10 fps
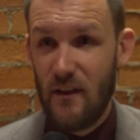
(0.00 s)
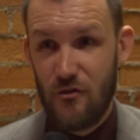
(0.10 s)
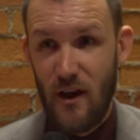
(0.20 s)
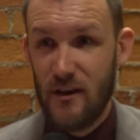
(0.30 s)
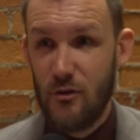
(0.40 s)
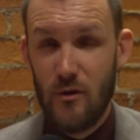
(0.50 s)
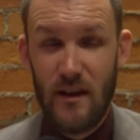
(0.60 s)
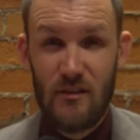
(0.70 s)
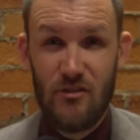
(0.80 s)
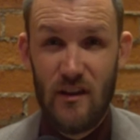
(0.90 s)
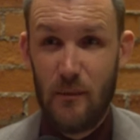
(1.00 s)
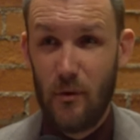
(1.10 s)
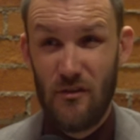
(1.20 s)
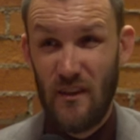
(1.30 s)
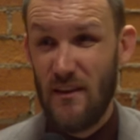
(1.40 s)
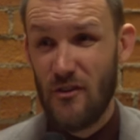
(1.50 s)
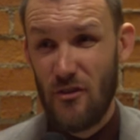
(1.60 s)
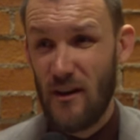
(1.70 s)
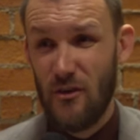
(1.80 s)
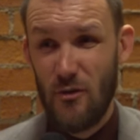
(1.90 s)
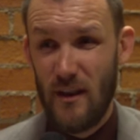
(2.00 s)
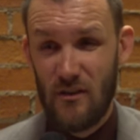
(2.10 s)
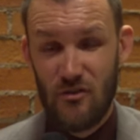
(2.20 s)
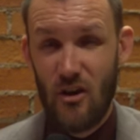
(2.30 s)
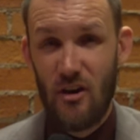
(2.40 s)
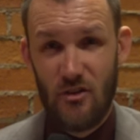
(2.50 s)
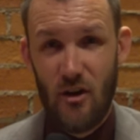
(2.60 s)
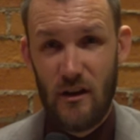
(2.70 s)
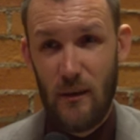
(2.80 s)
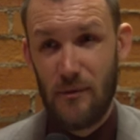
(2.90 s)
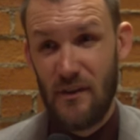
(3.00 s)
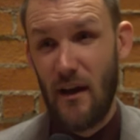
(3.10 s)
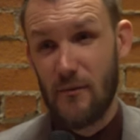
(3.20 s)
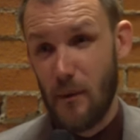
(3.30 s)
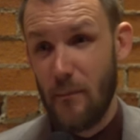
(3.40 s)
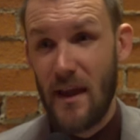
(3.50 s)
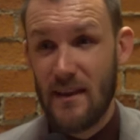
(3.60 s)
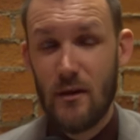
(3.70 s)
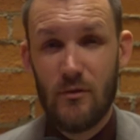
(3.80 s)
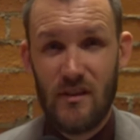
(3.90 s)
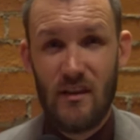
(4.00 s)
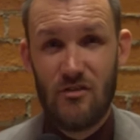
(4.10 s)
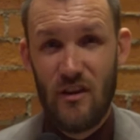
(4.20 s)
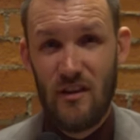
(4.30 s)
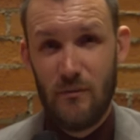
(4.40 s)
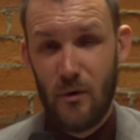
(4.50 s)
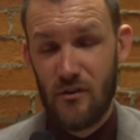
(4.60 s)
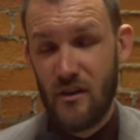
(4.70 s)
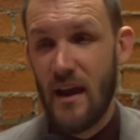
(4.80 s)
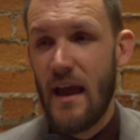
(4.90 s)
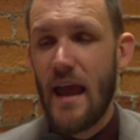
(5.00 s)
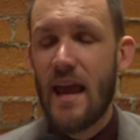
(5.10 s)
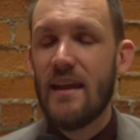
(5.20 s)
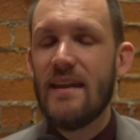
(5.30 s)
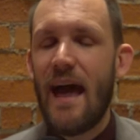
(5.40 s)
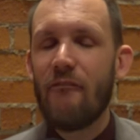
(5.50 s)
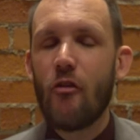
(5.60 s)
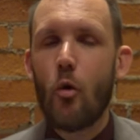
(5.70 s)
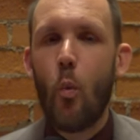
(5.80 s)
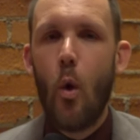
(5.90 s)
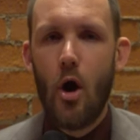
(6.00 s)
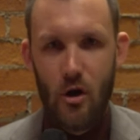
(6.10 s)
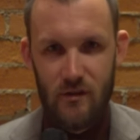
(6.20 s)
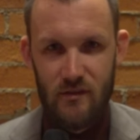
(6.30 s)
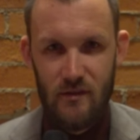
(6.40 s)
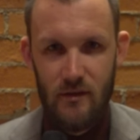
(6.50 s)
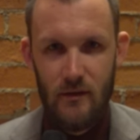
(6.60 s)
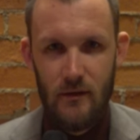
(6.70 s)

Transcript: They tried to do it against Jalen Brunson. They even tried to do it against Josh Hart a couple times, but mainly it was against Jalen Brunson. It never worked.